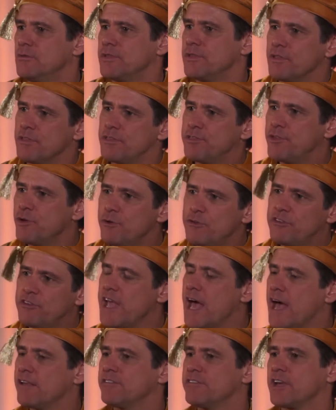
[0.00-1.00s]
with
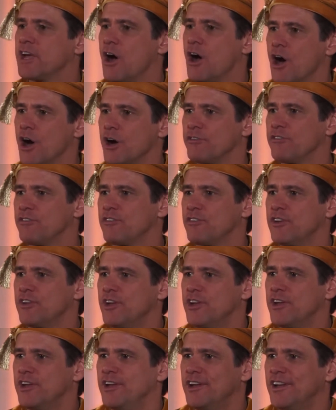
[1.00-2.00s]
enthusiastic
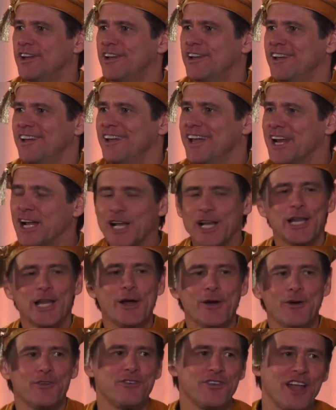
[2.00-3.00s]
hearts and a
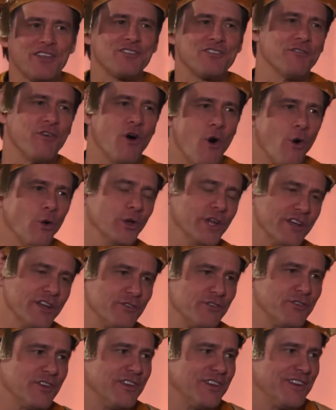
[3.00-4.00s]
clear sense of
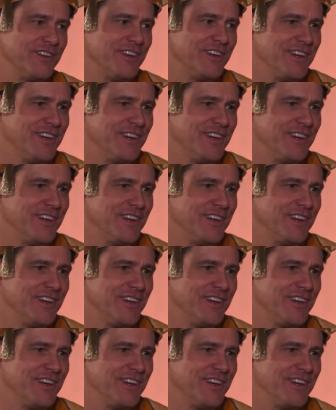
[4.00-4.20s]
wholeness.